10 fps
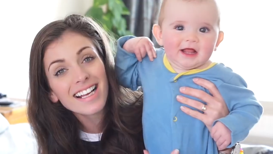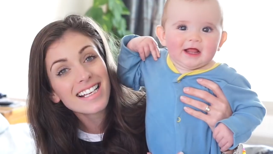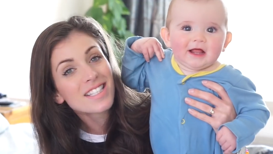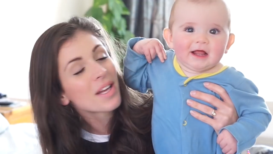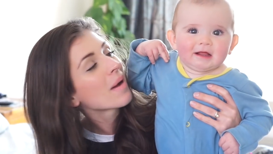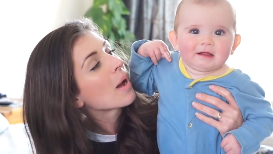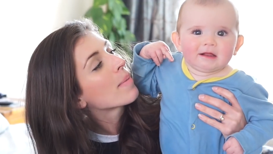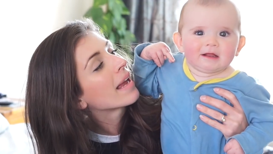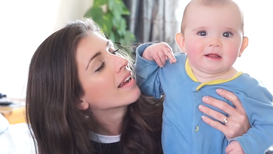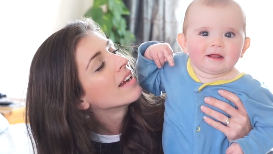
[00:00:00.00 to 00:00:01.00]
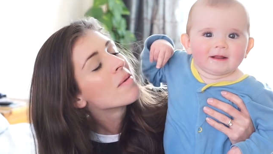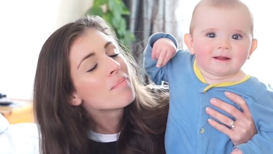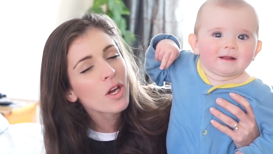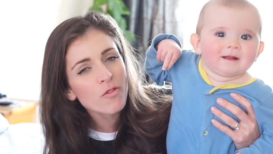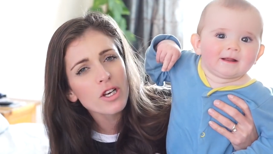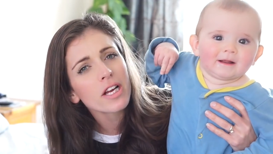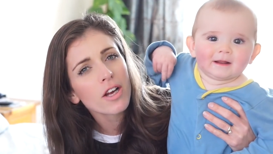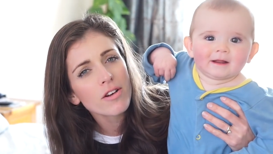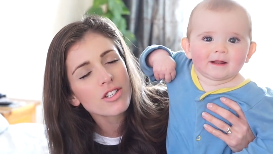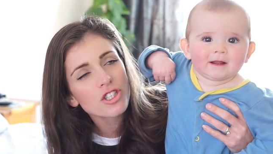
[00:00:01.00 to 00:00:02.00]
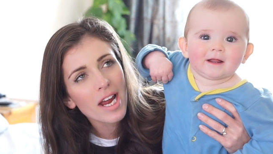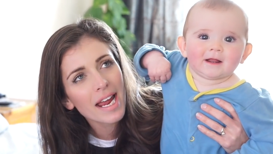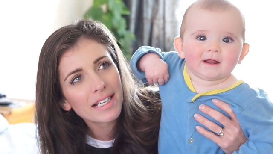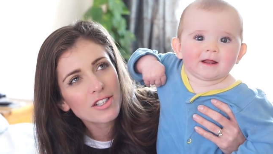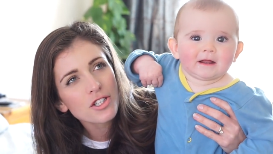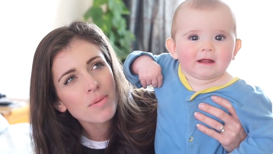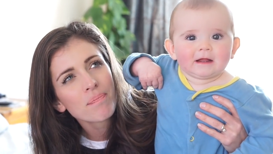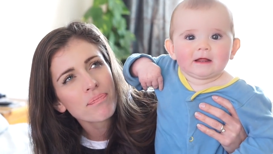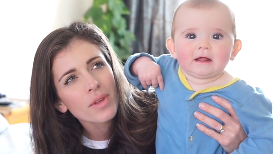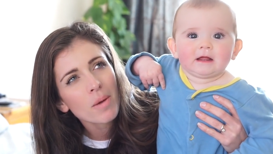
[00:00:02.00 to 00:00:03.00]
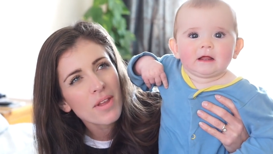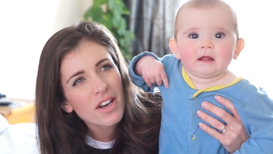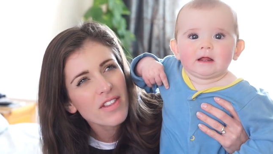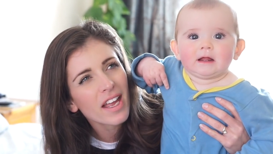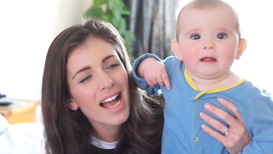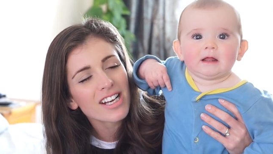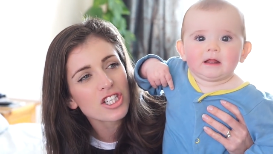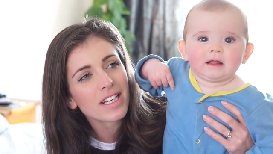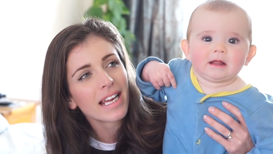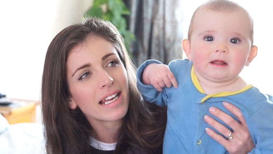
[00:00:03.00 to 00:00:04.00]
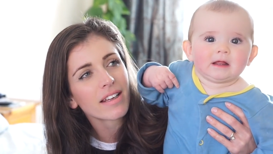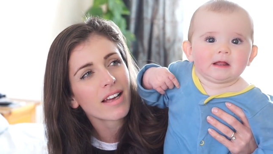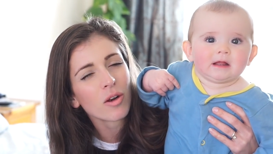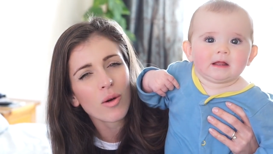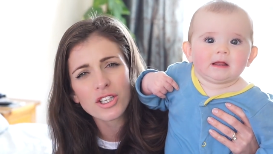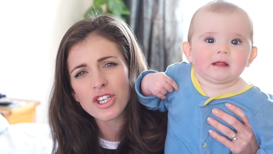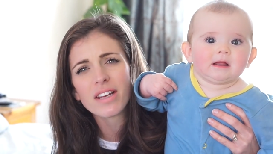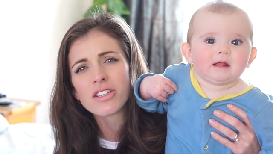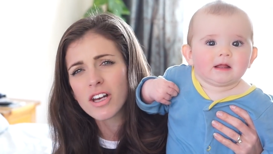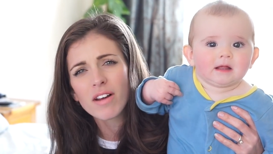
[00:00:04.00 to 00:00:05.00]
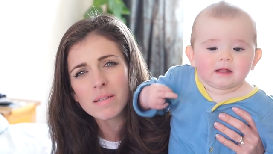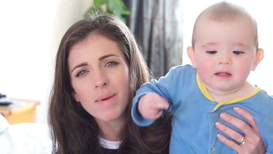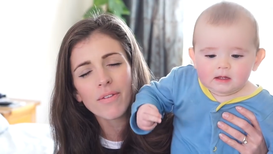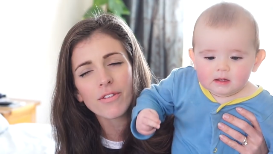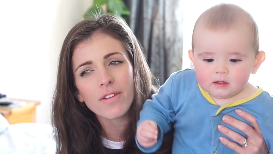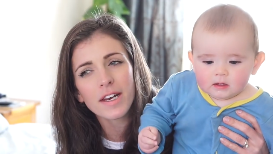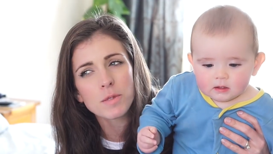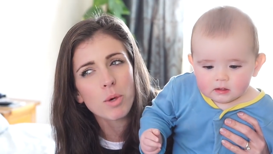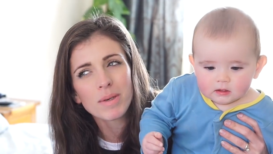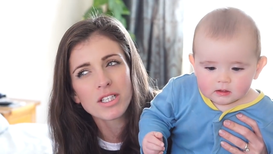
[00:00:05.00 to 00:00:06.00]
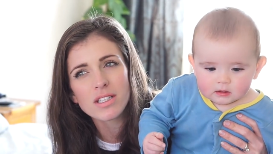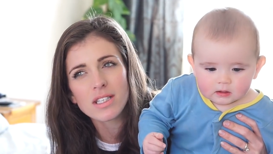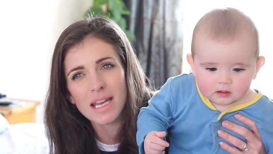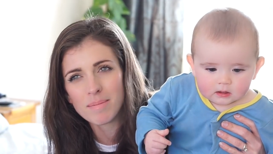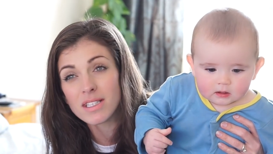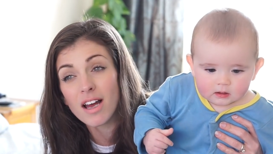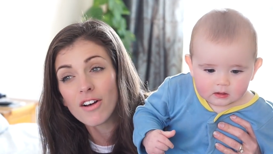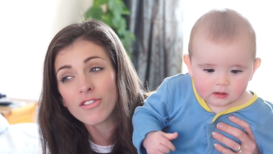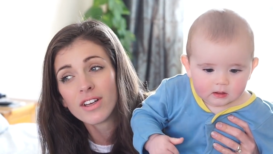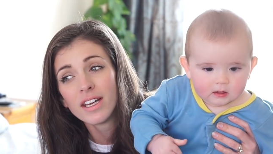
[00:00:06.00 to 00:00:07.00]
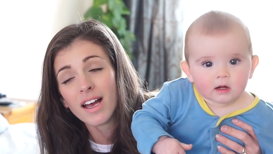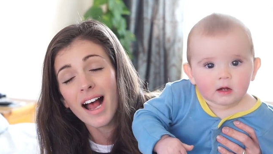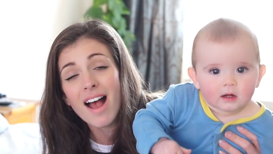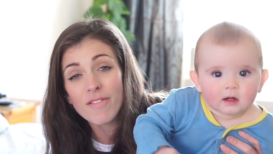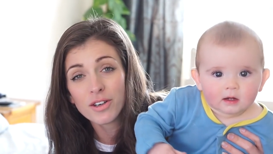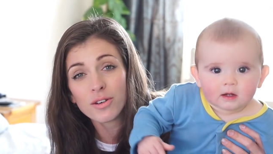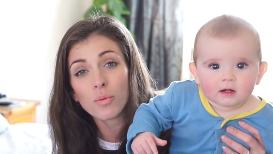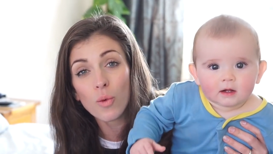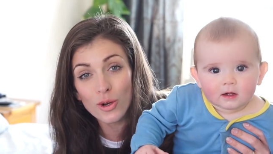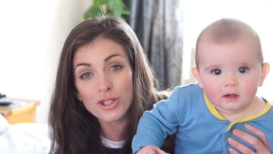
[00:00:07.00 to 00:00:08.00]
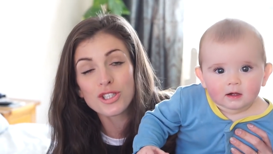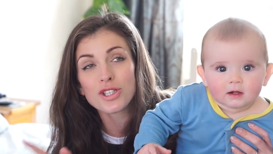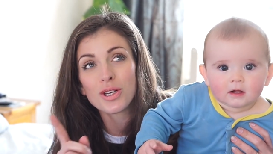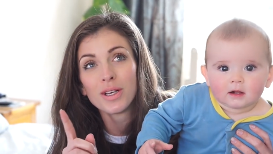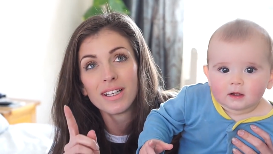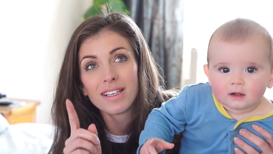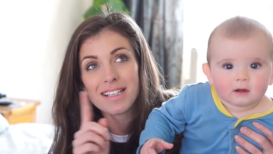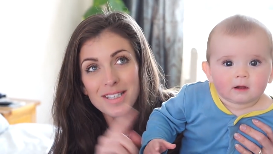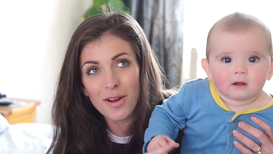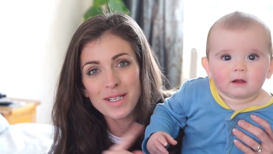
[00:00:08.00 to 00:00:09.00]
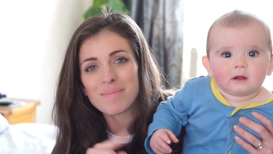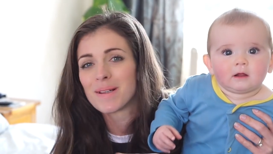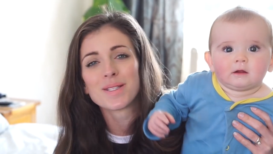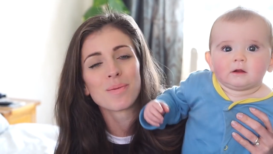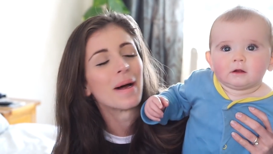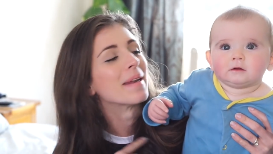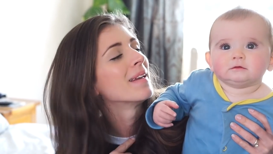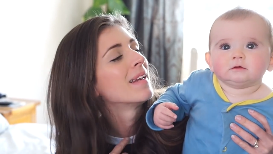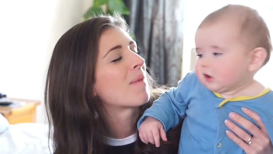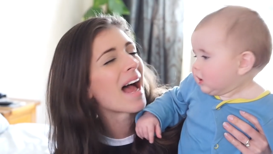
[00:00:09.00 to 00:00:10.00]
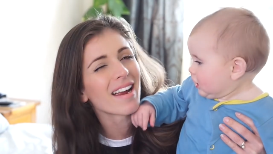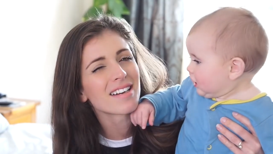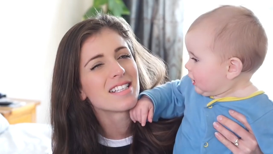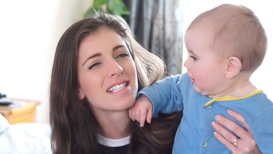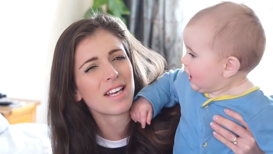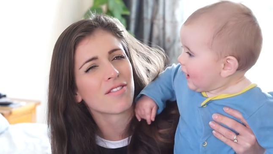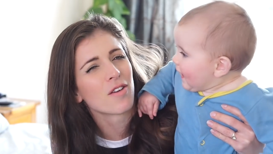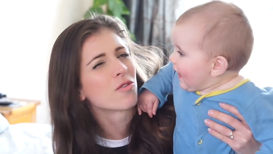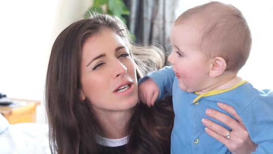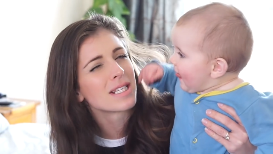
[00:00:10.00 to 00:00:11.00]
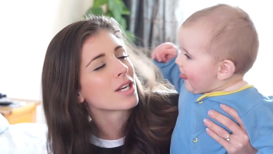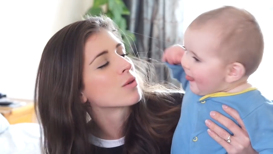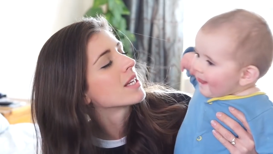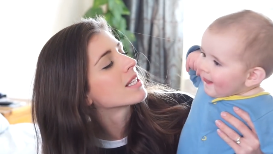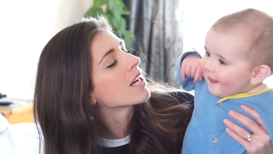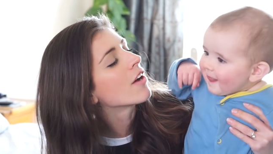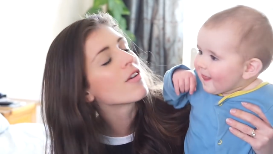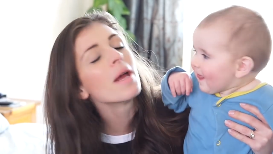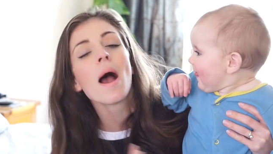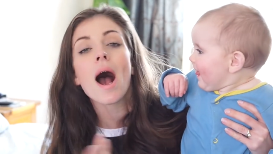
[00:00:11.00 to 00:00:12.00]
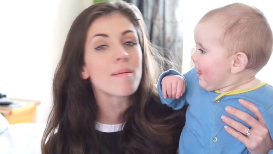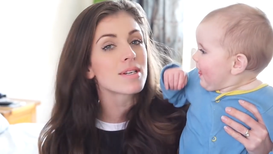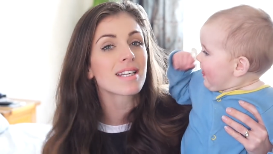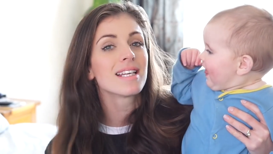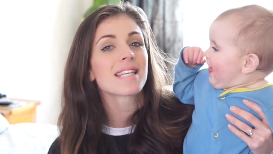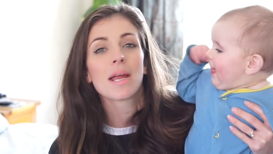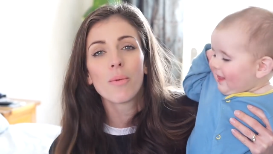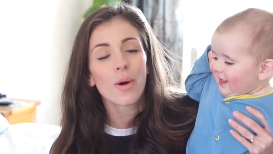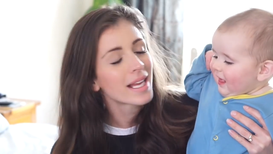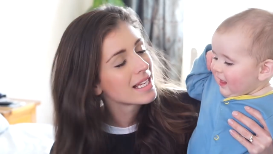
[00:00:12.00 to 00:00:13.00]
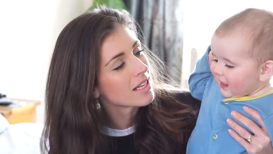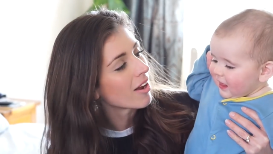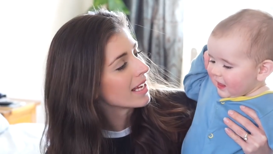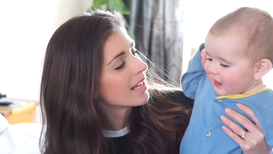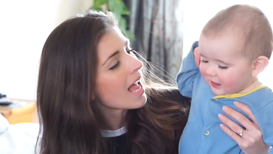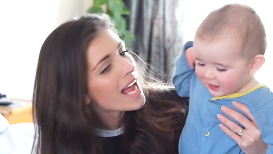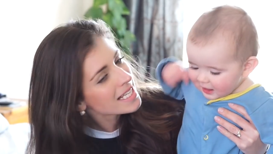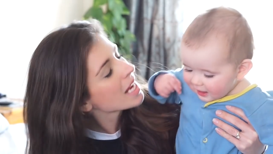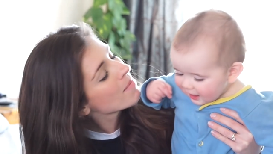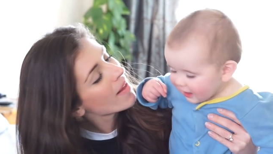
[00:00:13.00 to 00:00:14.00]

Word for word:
Speaker 1: He's so happy. I feel like loads has changed, but then I think actually a lot had changed last month and it's probably just the same stuff. I haven't watched his last month's one back to see if I've already said all this stuff. I'm just gonna say what he's like at 8